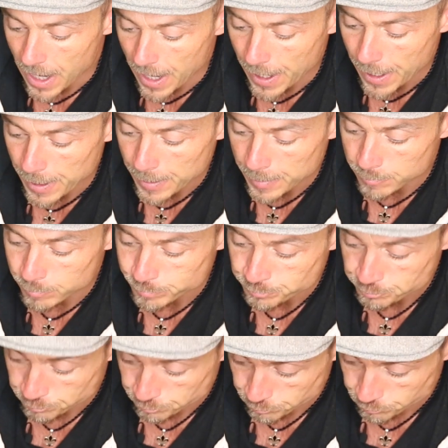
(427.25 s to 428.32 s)
And
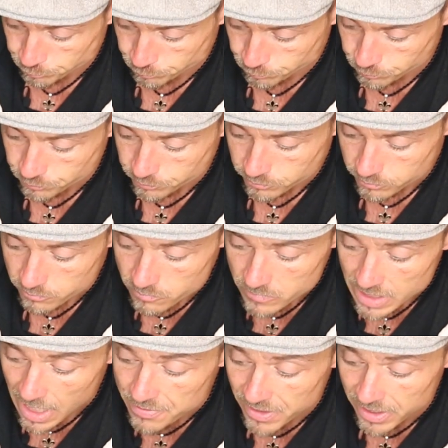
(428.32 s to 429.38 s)

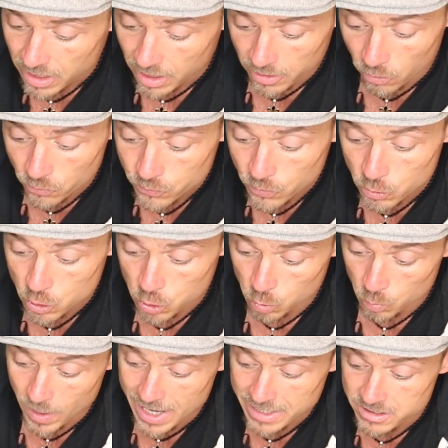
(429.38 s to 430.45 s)
then I'd also
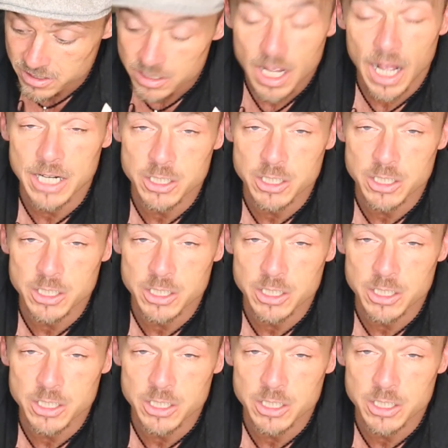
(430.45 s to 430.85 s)
correct